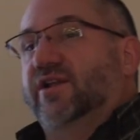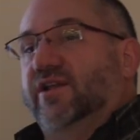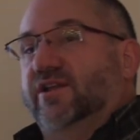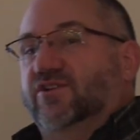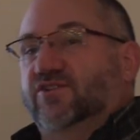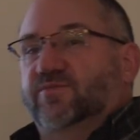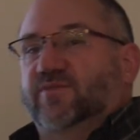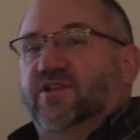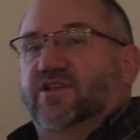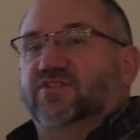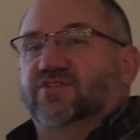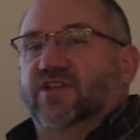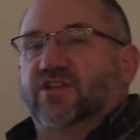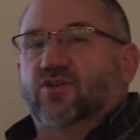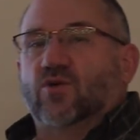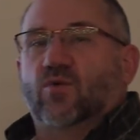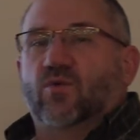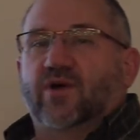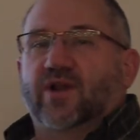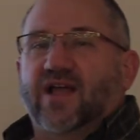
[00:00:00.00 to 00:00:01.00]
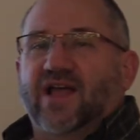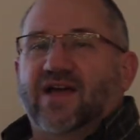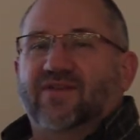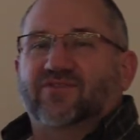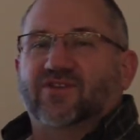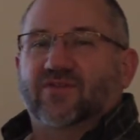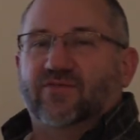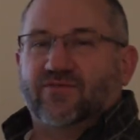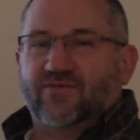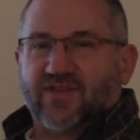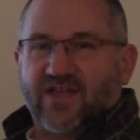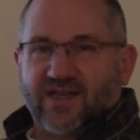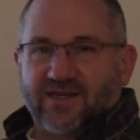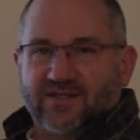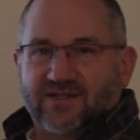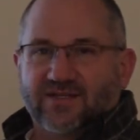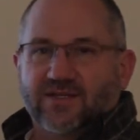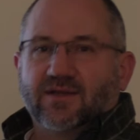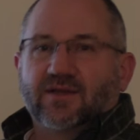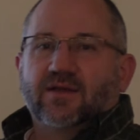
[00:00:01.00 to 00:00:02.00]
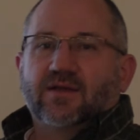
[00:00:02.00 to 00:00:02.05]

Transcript: heaters because they don't want to have to vent